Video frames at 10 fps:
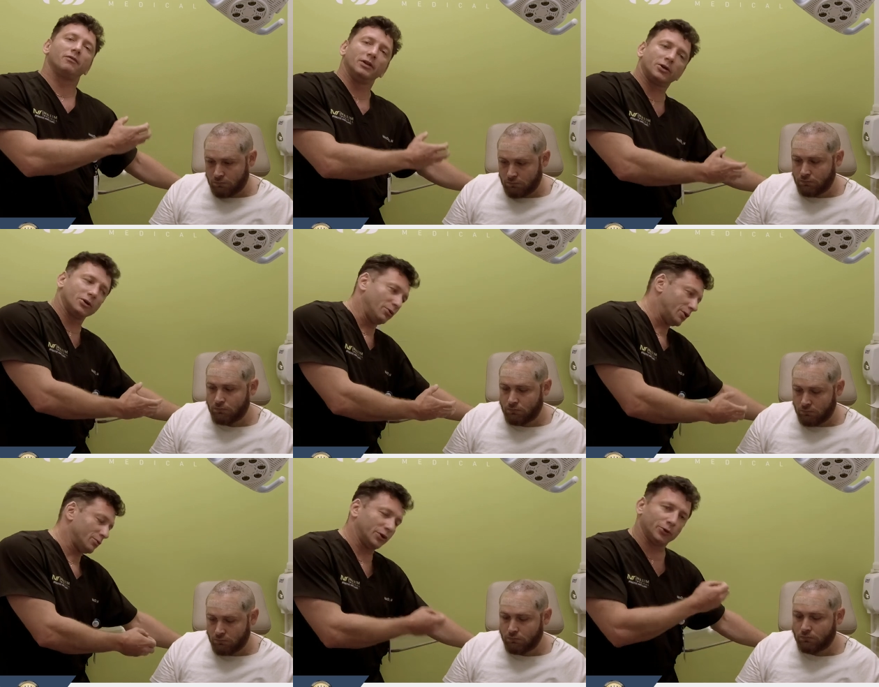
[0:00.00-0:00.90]
Speaker 1: a follicular
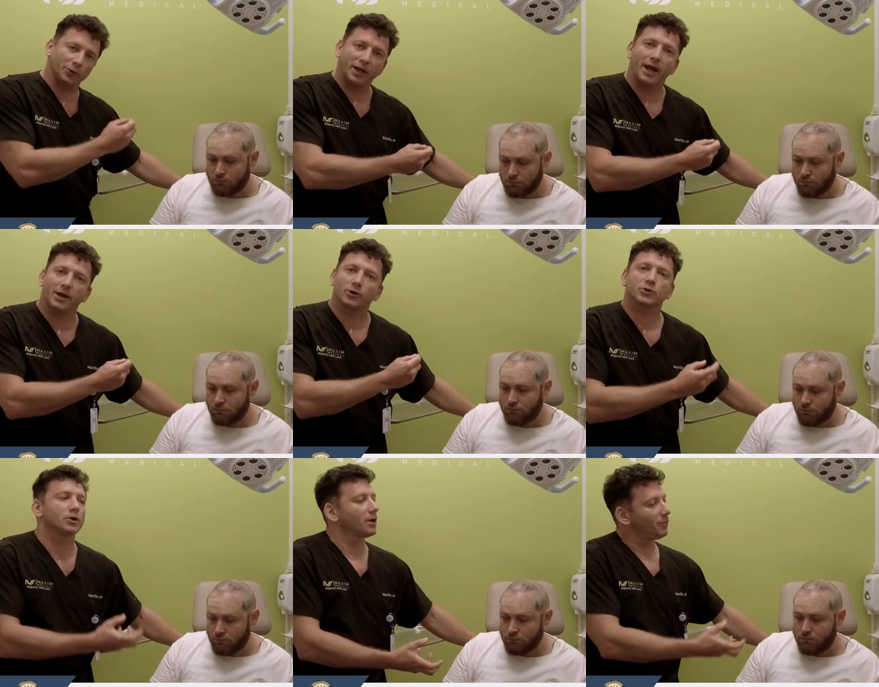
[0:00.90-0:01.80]
unit with three
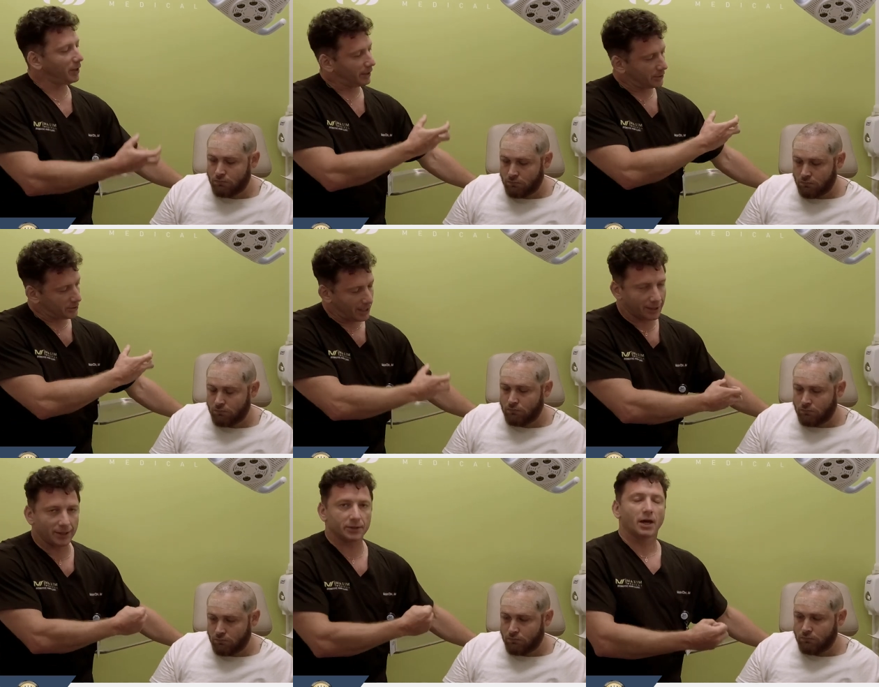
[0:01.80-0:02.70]
hairs, we're going to
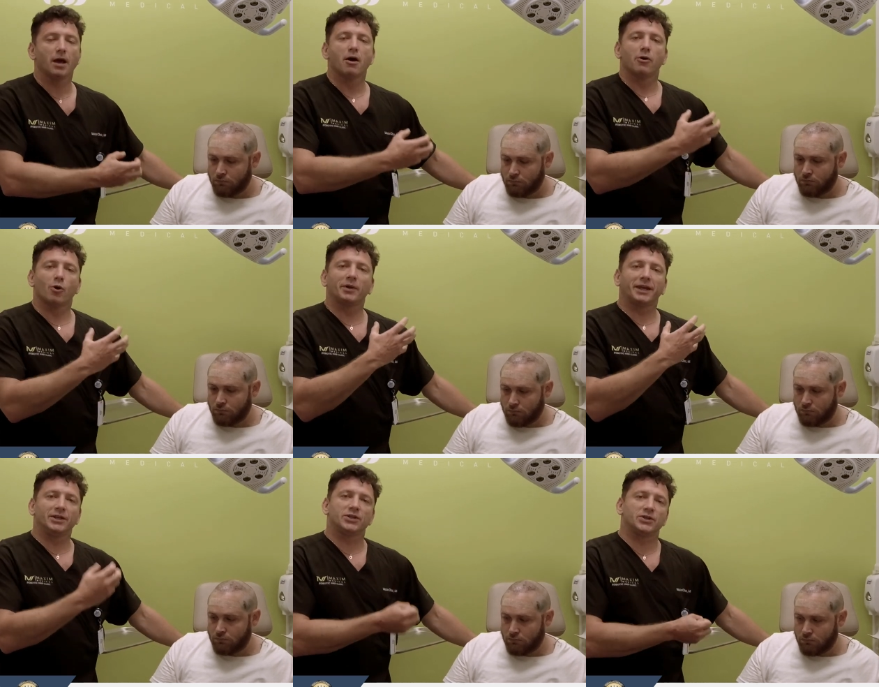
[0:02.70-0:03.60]
take the
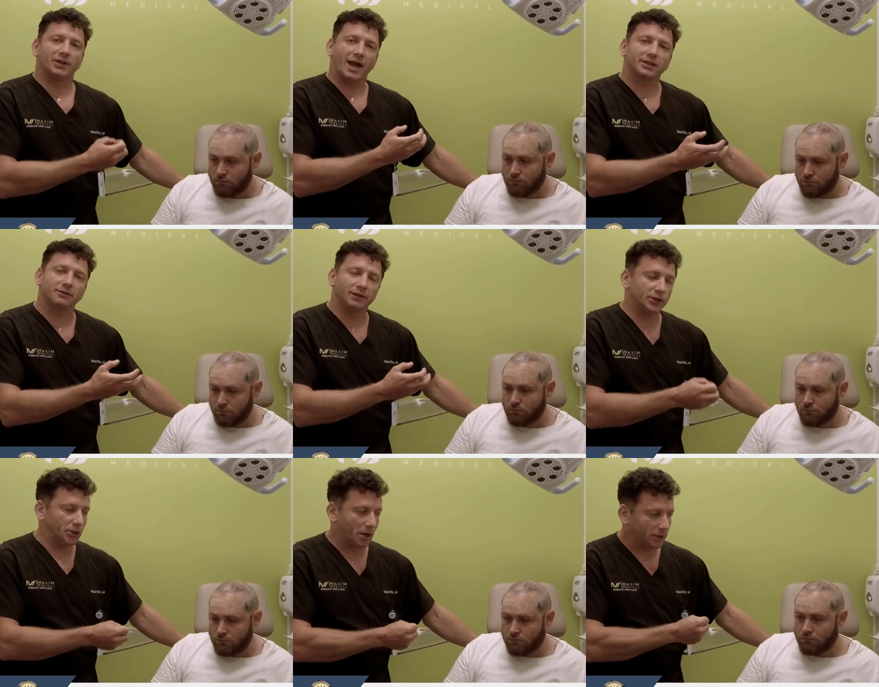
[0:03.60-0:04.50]
robot can
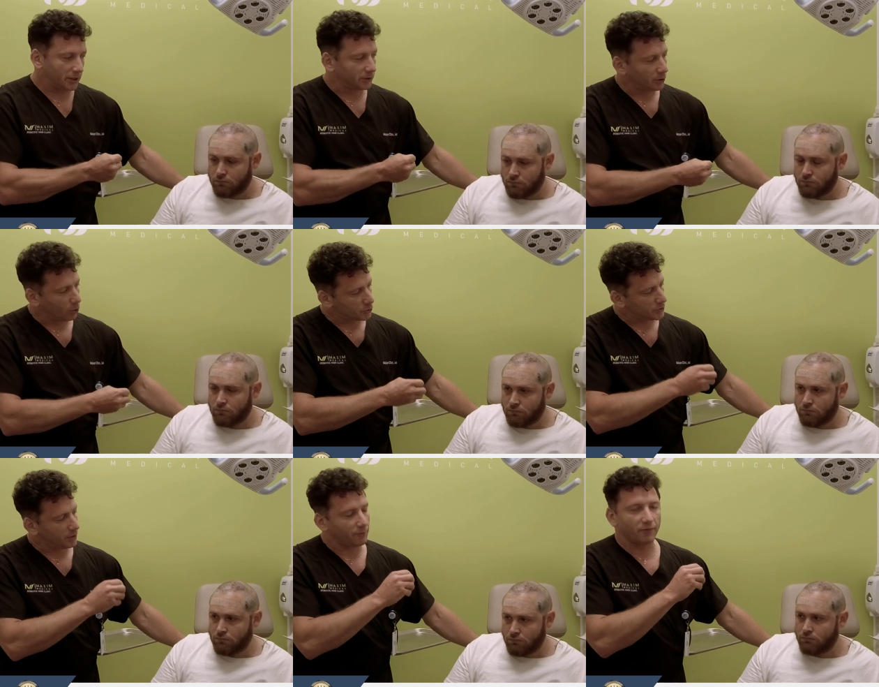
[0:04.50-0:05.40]
selectively target
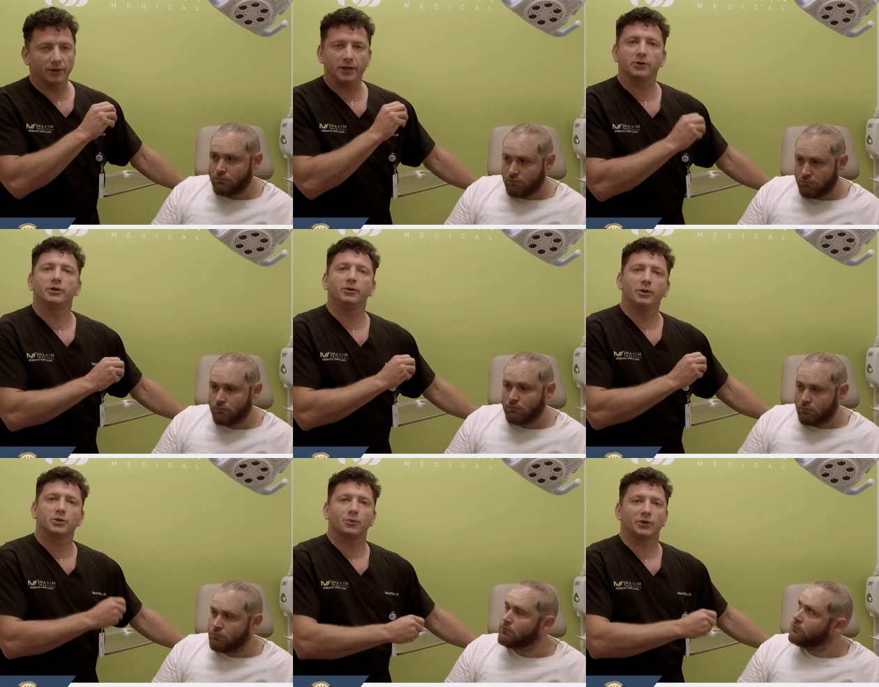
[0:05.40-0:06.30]
those follicular
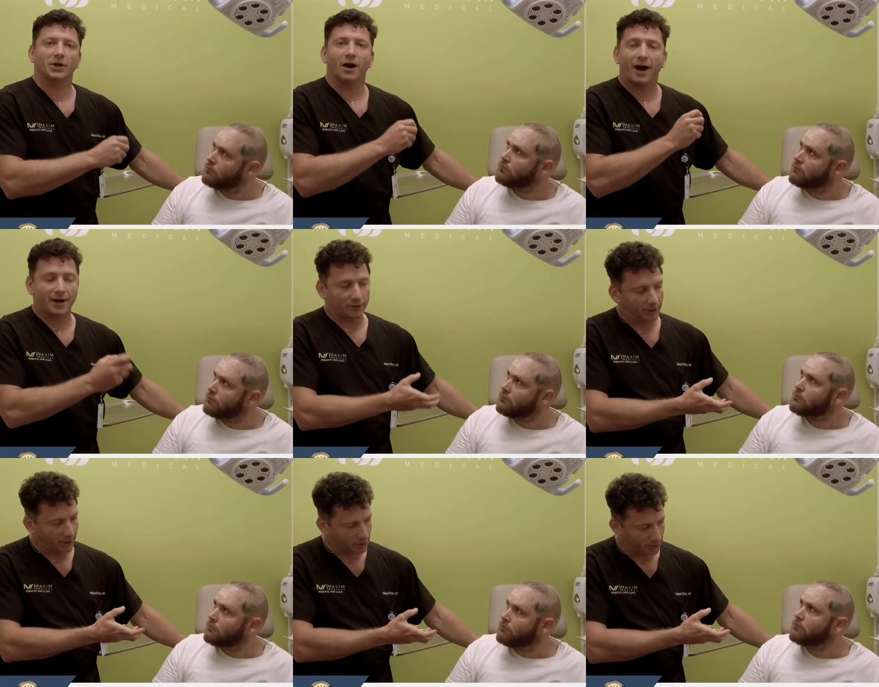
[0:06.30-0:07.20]
units with higher
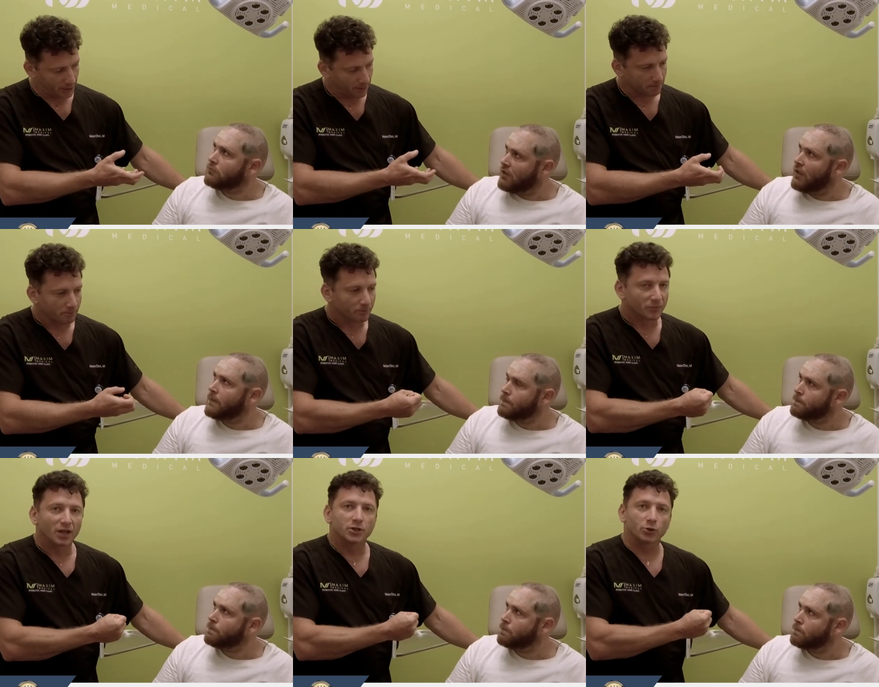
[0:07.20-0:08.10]
density. Yeah.
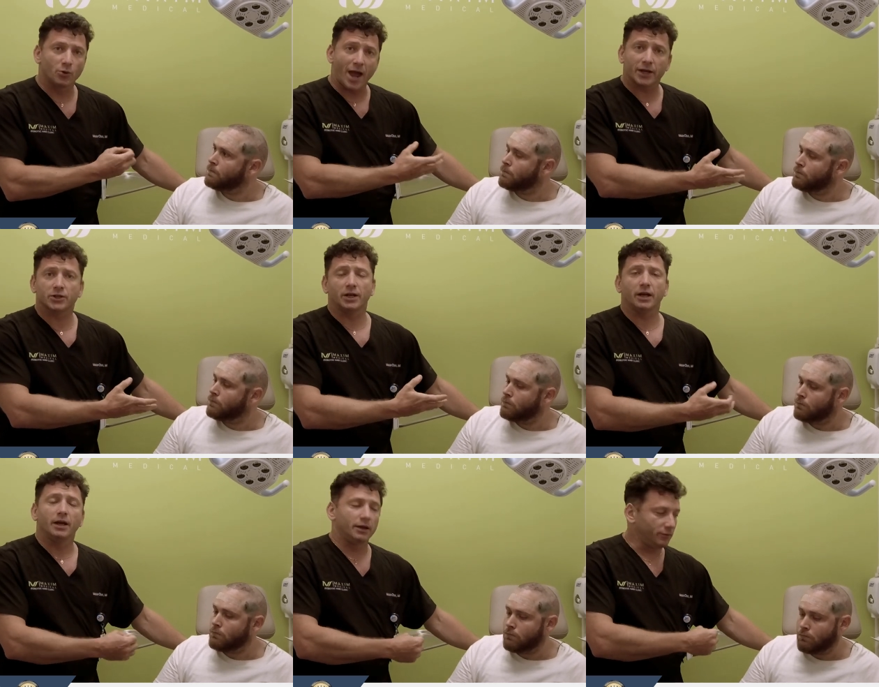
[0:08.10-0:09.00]
So you
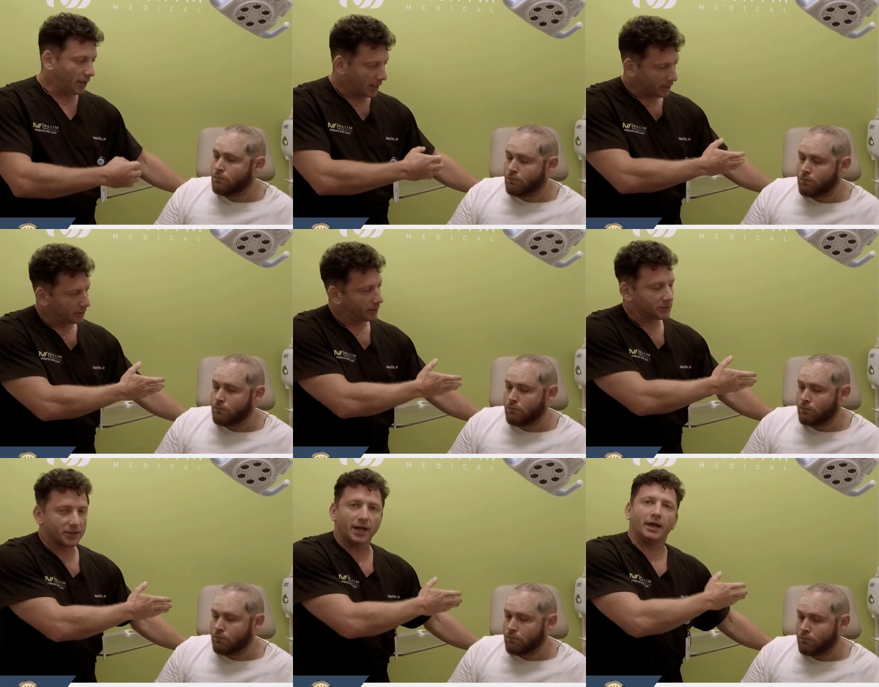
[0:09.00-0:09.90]
actually you get it.
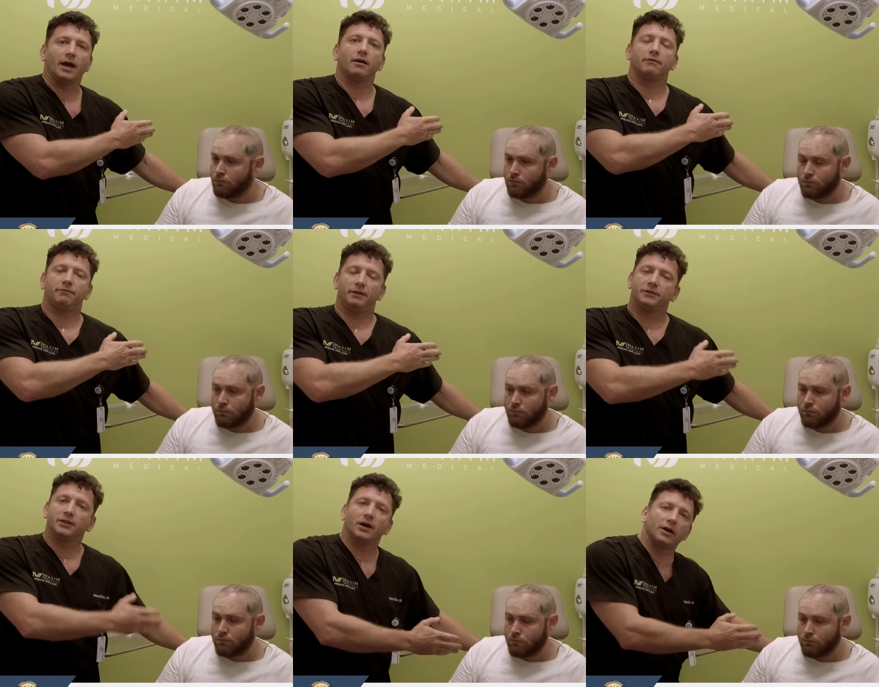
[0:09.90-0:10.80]
Let's say at
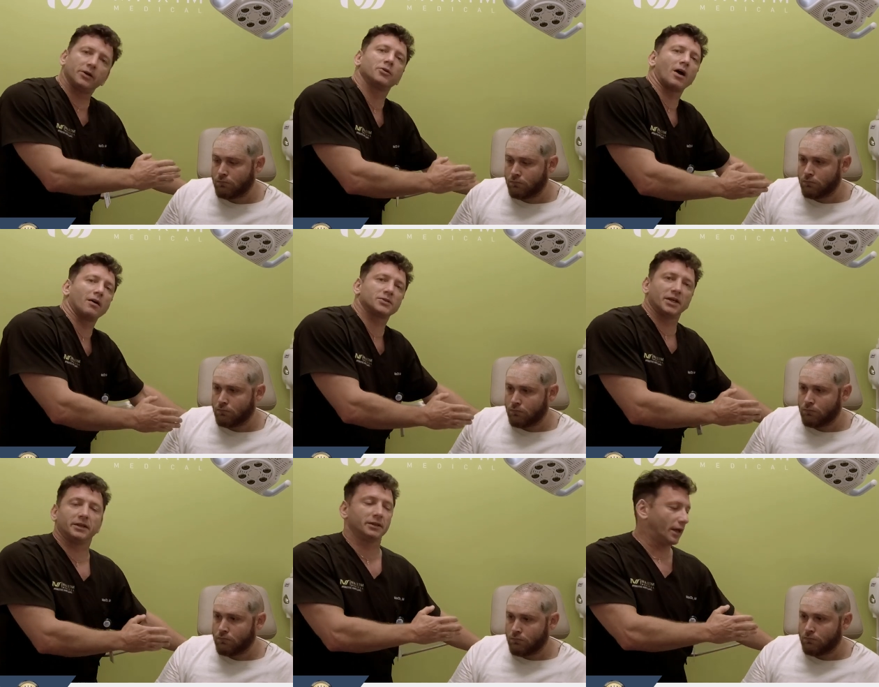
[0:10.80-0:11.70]
1500 grams,
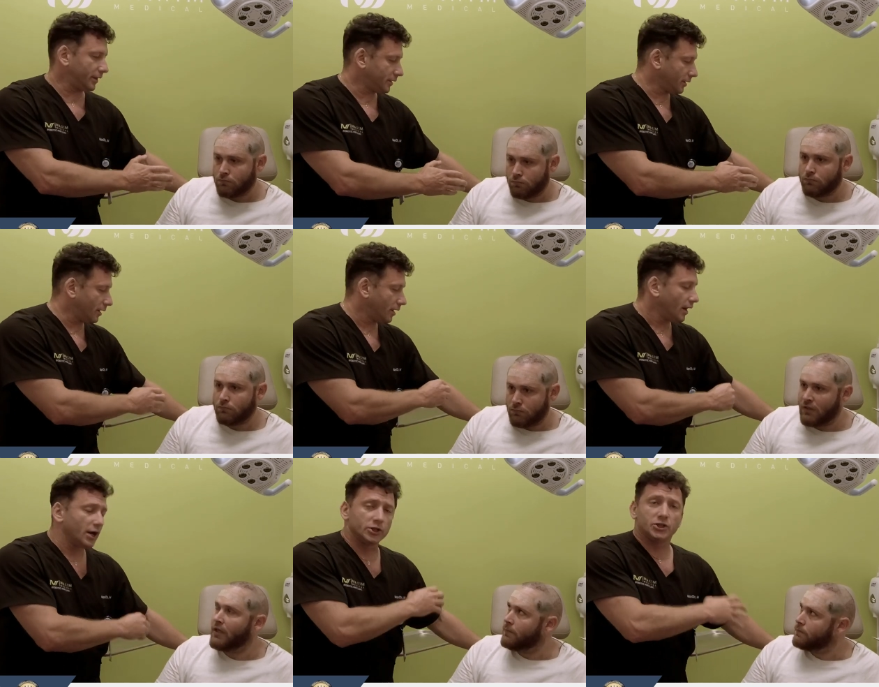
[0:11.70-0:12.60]
like like uh,
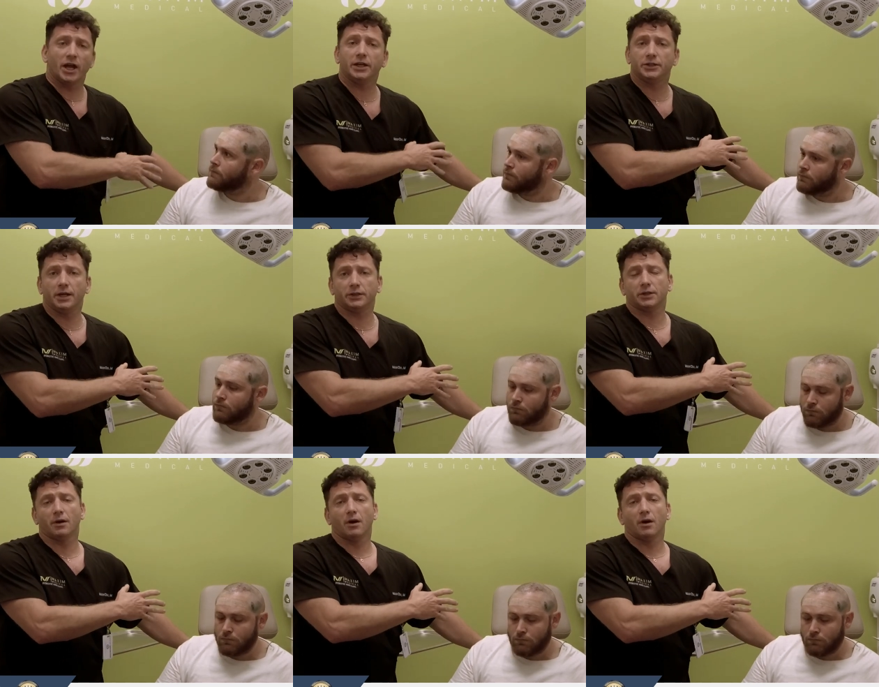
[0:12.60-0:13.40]
yep. Jay did